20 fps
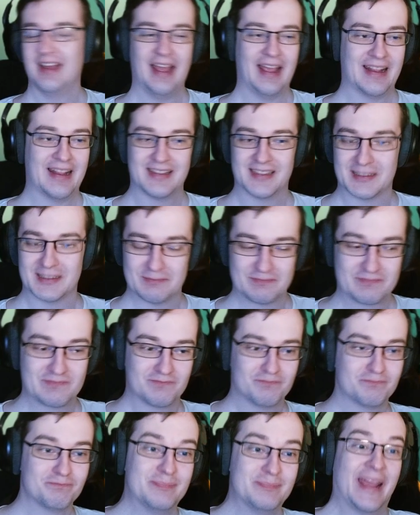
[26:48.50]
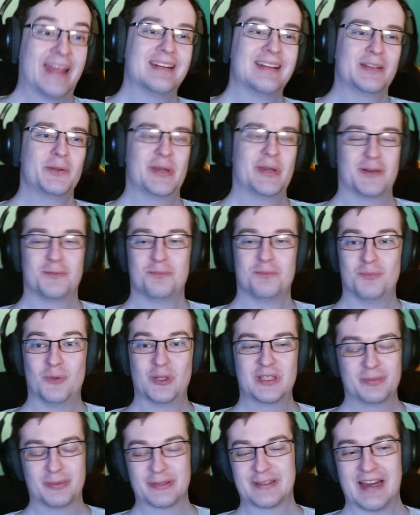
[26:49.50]
and mainly you have
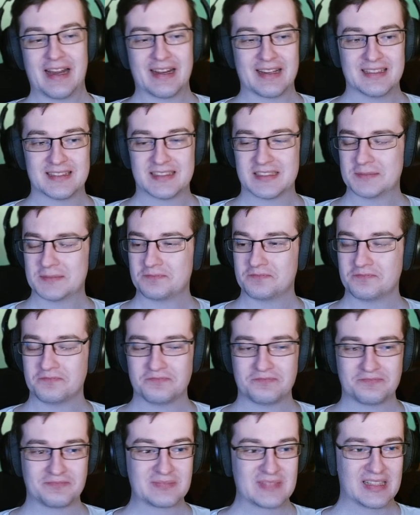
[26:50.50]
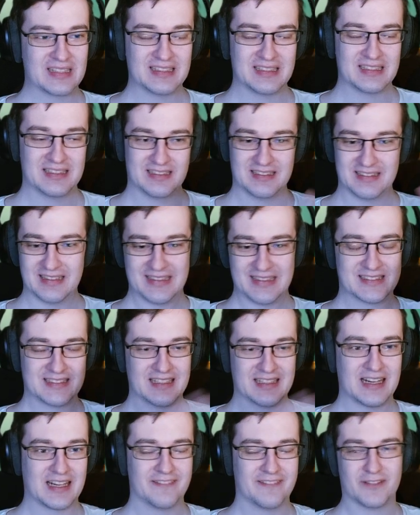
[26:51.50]
multiple targets. Let's
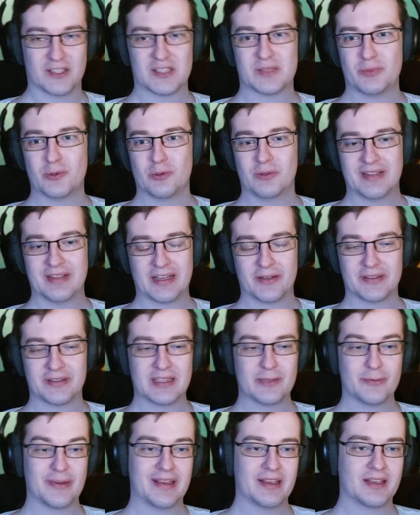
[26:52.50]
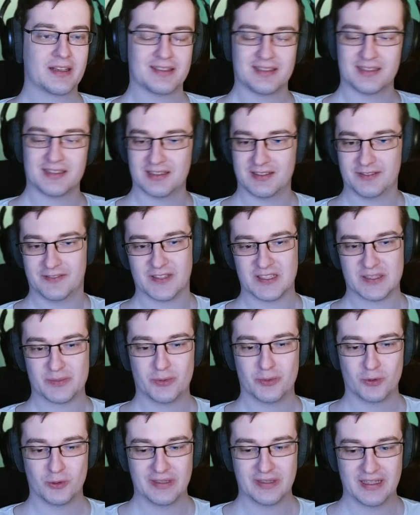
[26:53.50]
say like first pool Necrotic Wake, first
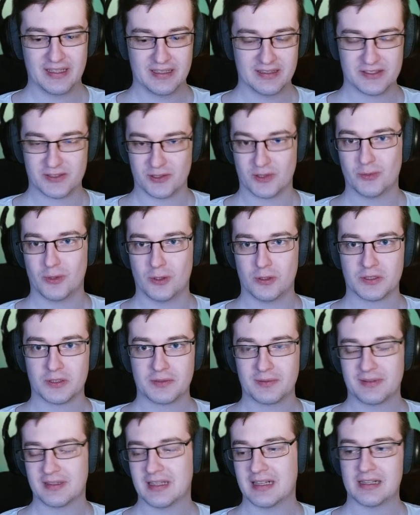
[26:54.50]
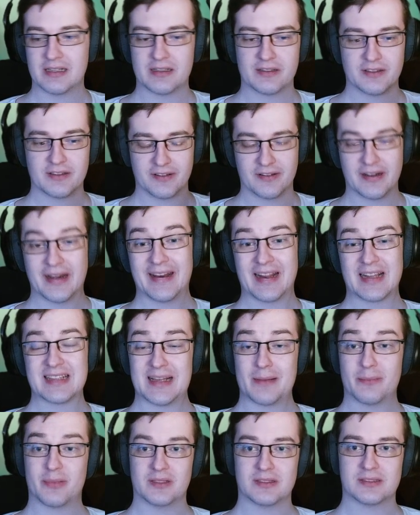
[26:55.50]
pool in Stonevolt, they are great
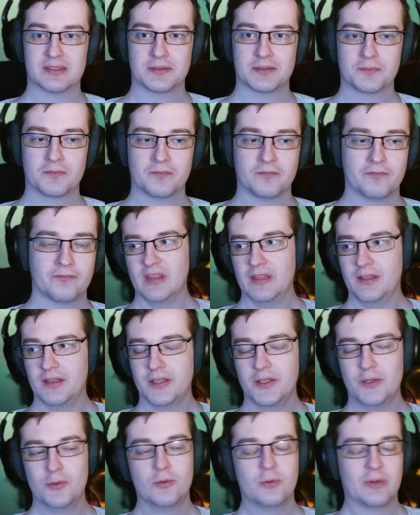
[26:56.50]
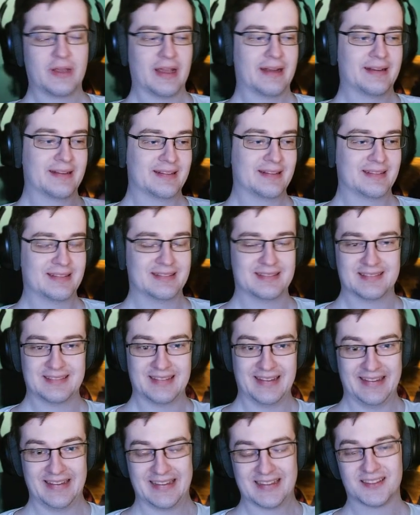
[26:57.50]
examples. You can
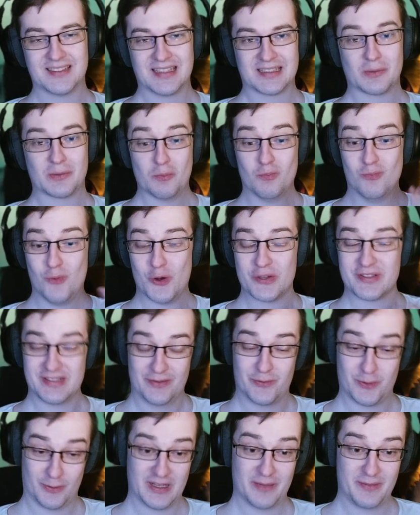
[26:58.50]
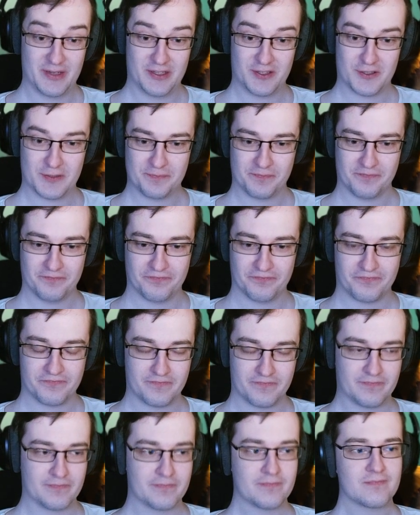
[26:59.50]
heal that mostly from damage.
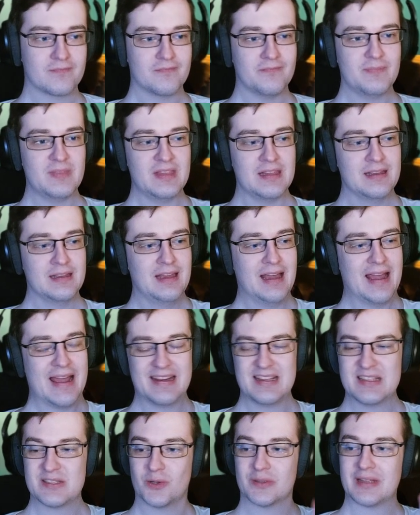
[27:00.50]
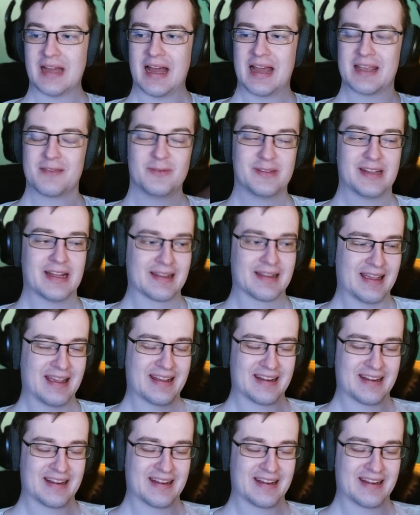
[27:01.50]
And it's not even that